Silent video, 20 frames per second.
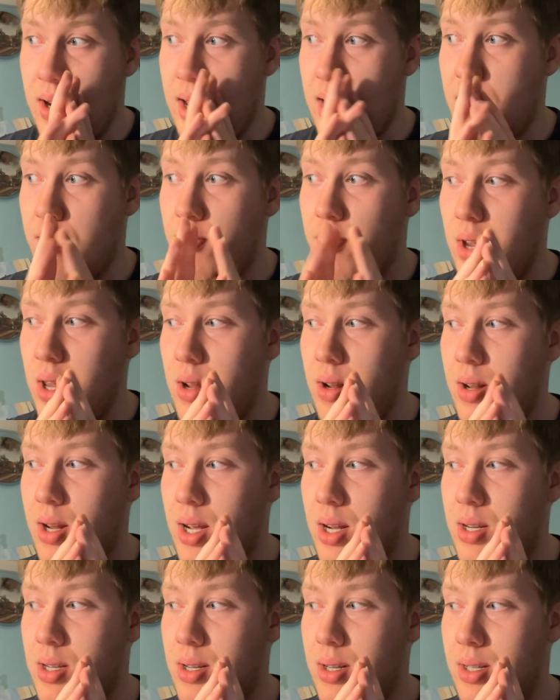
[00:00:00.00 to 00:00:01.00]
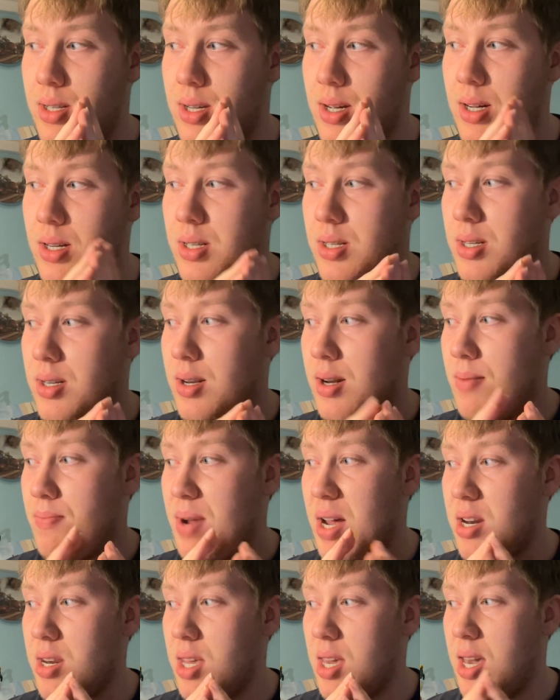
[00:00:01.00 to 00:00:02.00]
we need to discuss
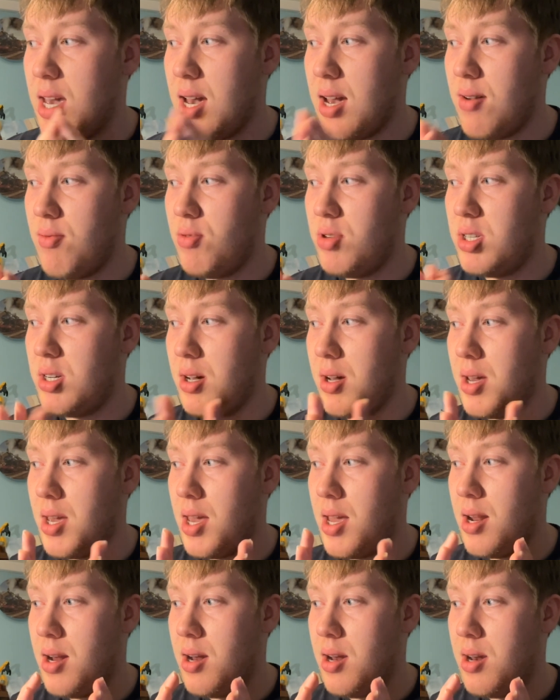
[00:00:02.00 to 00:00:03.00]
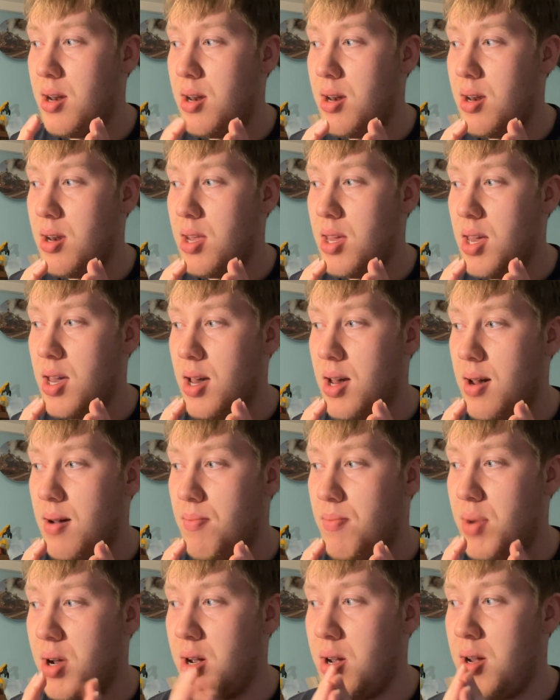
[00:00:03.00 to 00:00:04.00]
about the character in
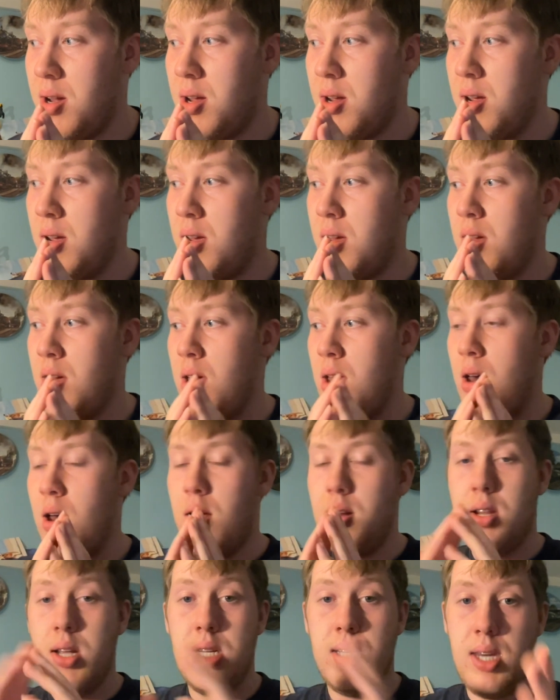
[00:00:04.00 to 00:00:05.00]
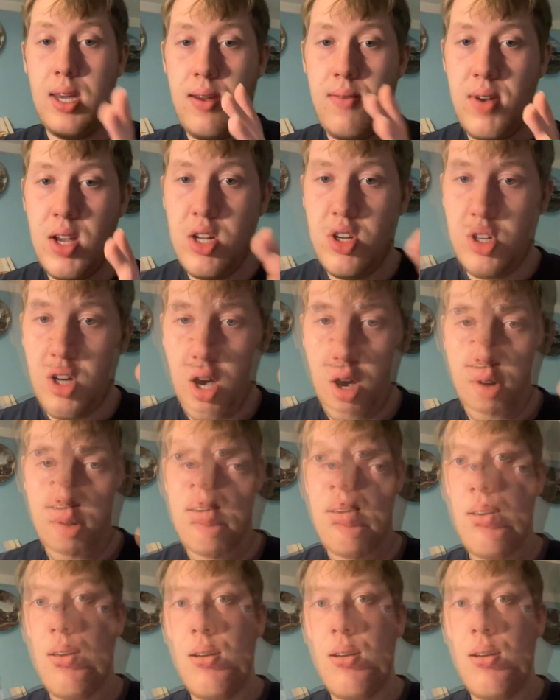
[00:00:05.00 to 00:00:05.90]
the TV show.